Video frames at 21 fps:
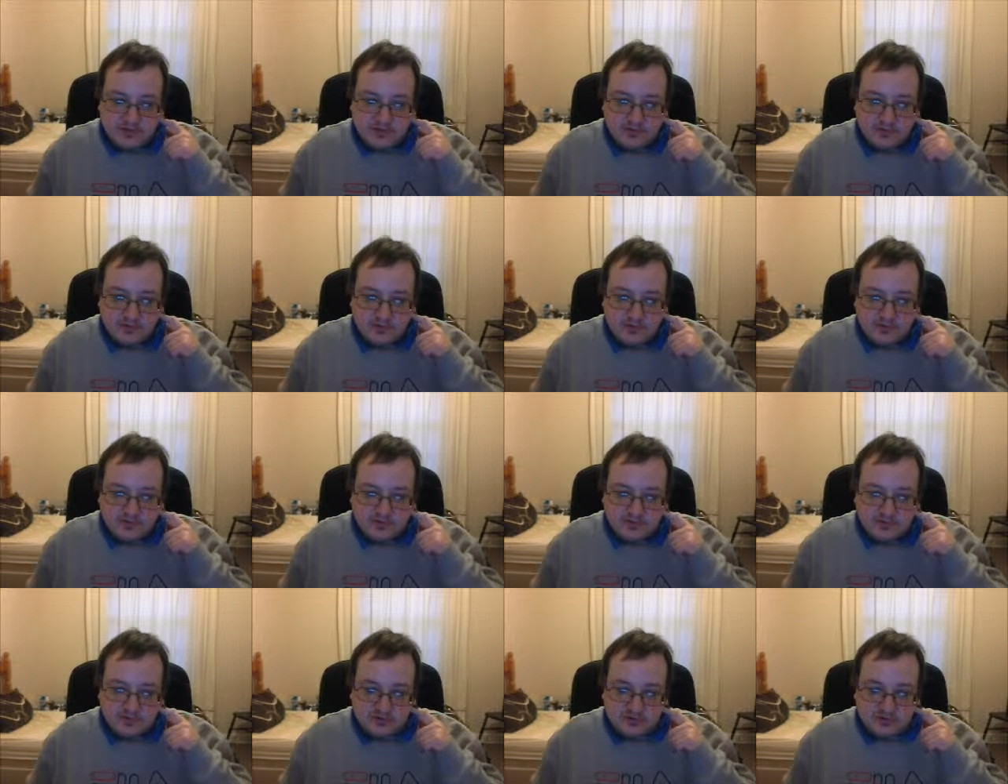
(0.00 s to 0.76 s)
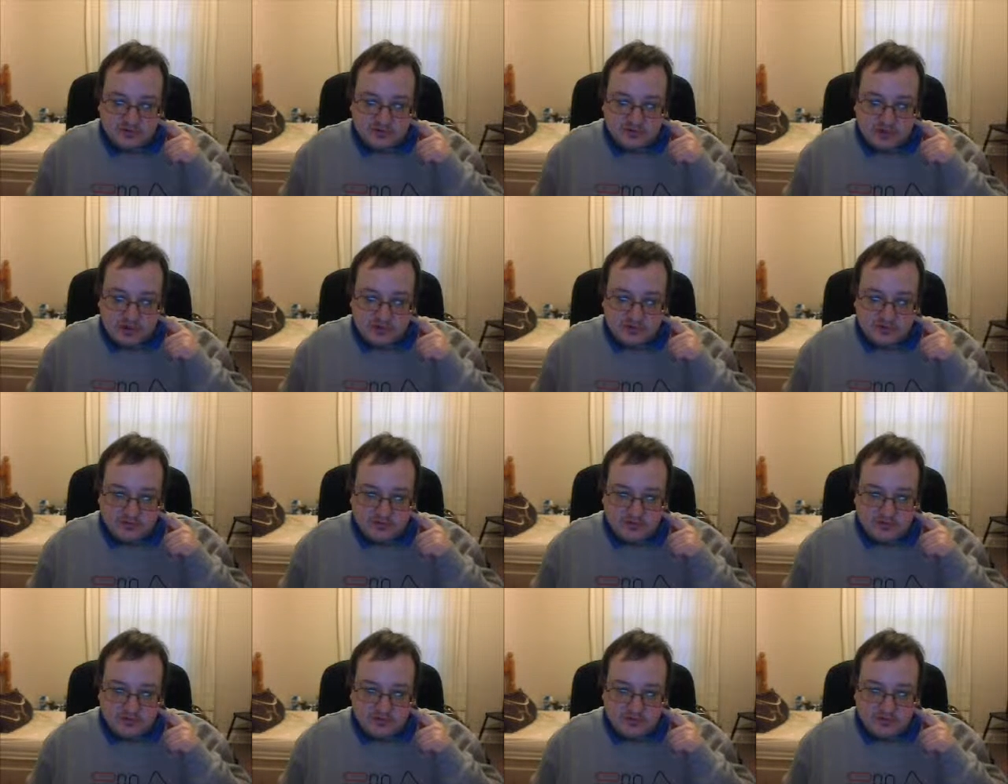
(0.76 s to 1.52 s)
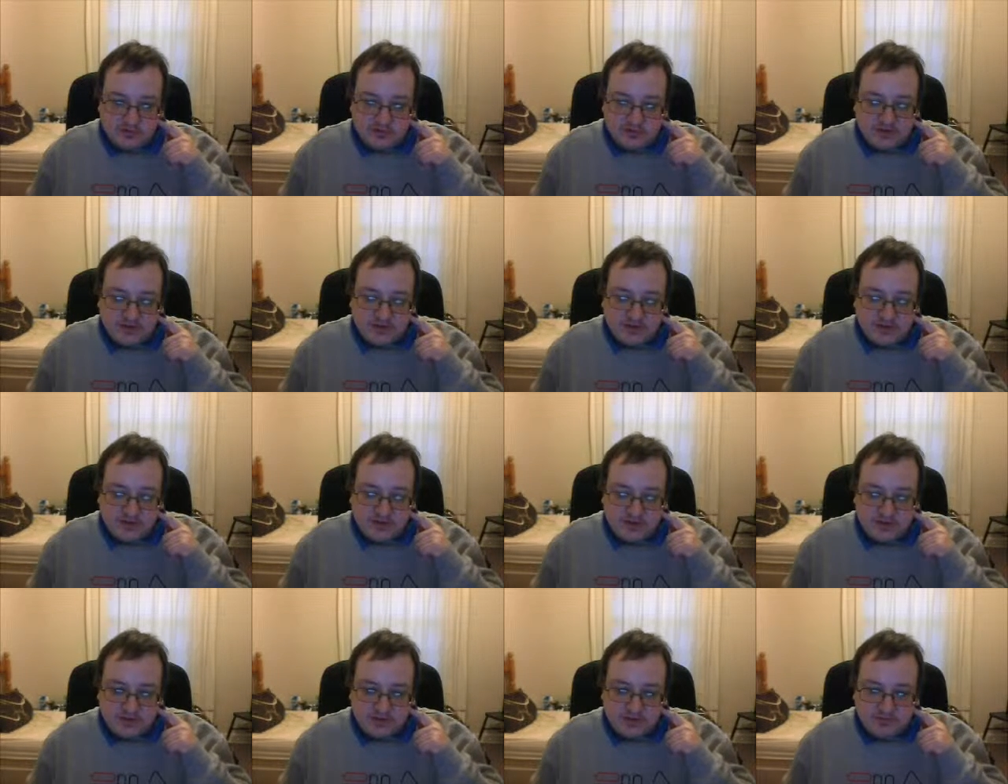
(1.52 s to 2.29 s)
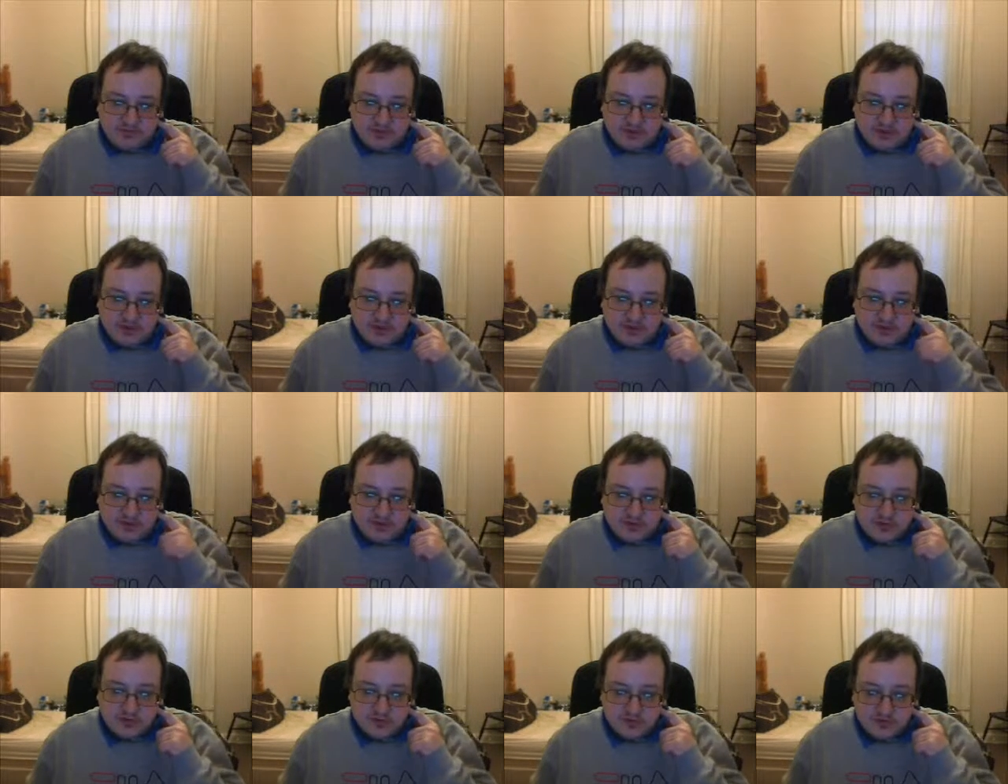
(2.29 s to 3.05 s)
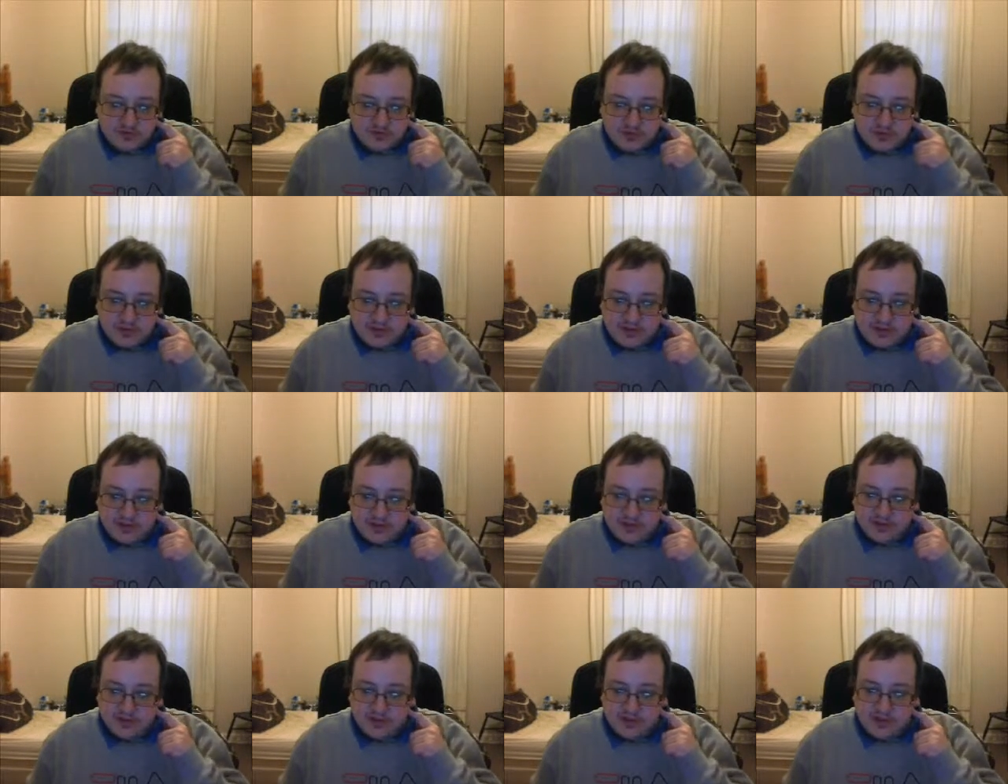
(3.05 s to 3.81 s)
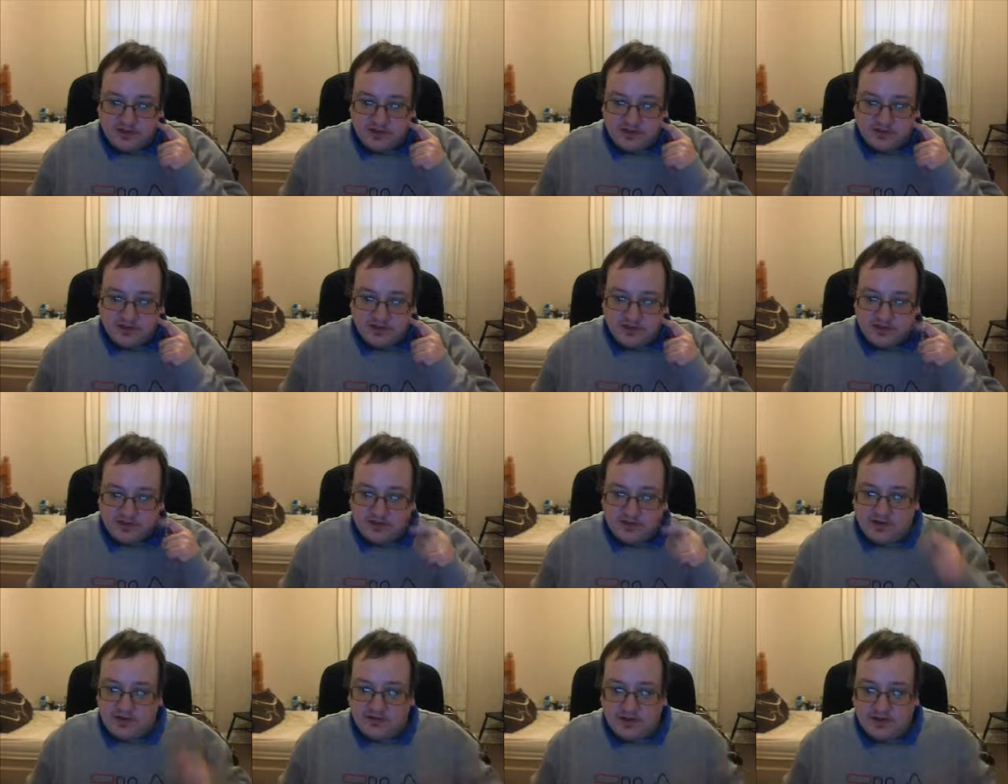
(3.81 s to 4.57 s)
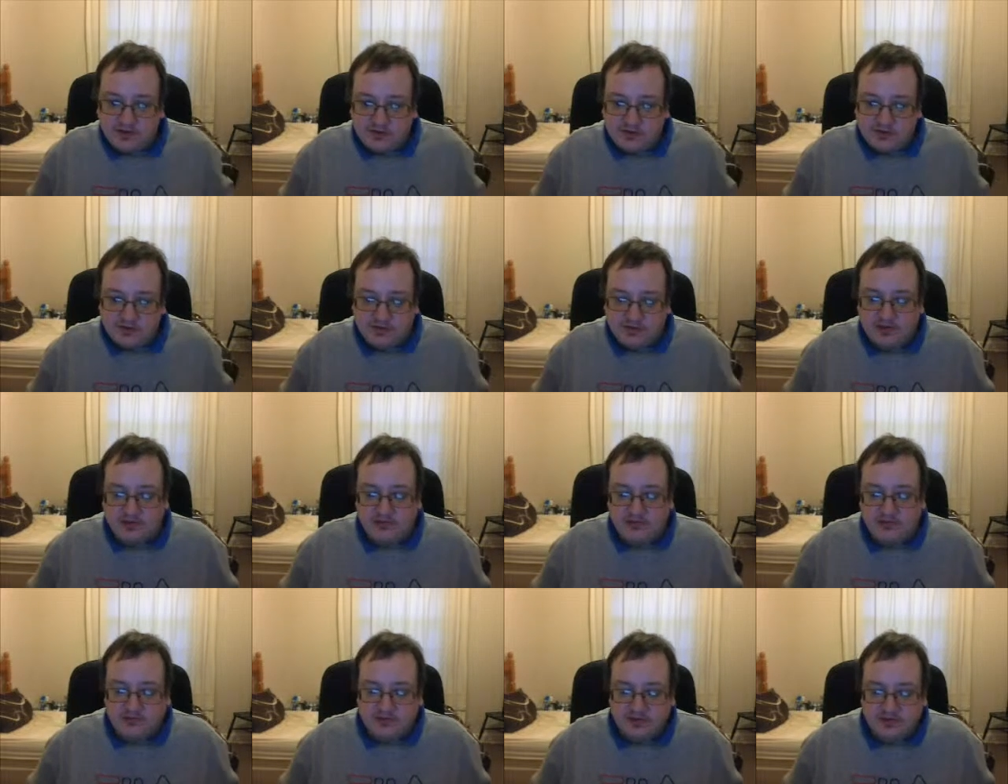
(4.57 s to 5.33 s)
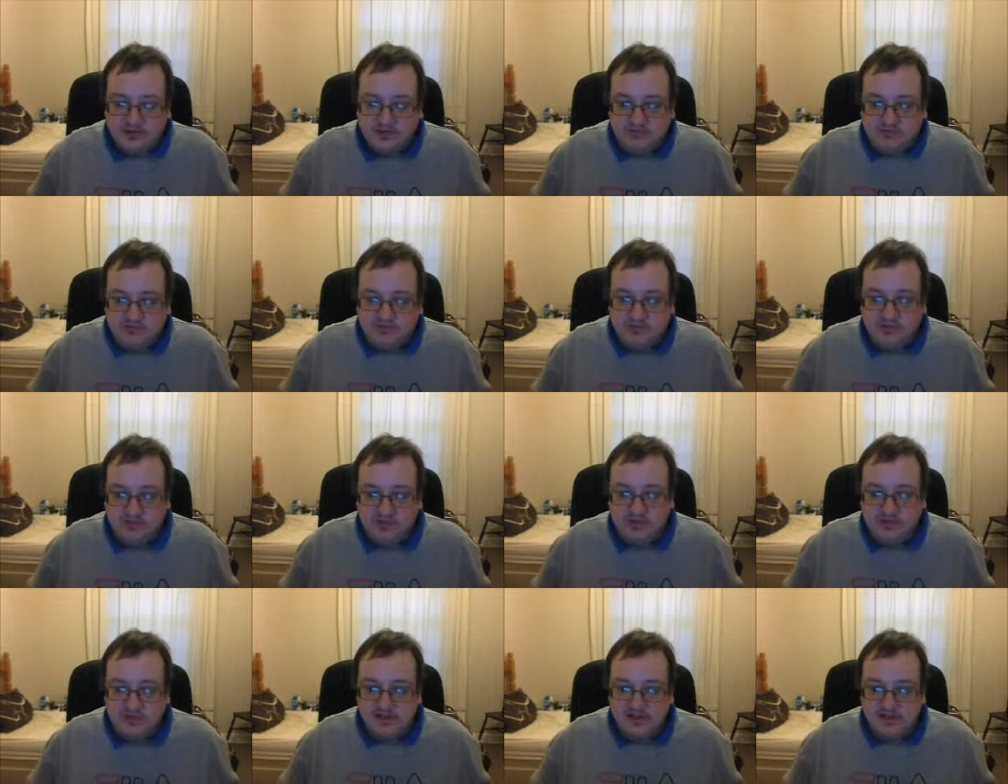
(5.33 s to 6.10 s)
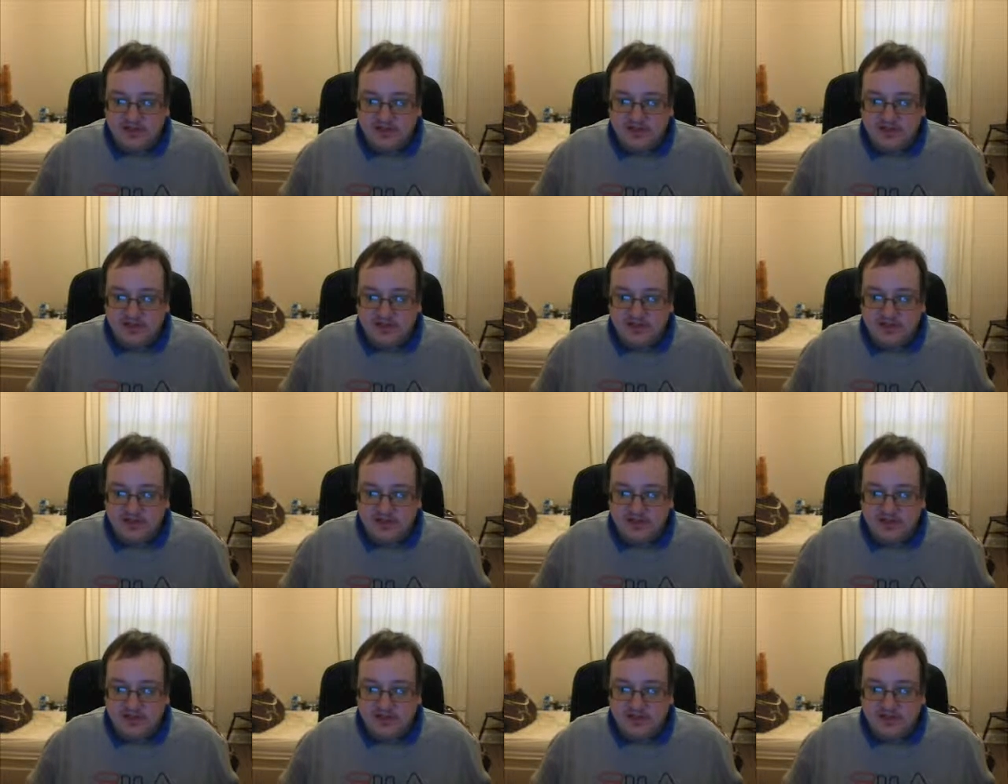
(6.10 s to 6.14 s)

came to post to Blip TV and my YouTube videos are now sent by a pixel pipe seems to be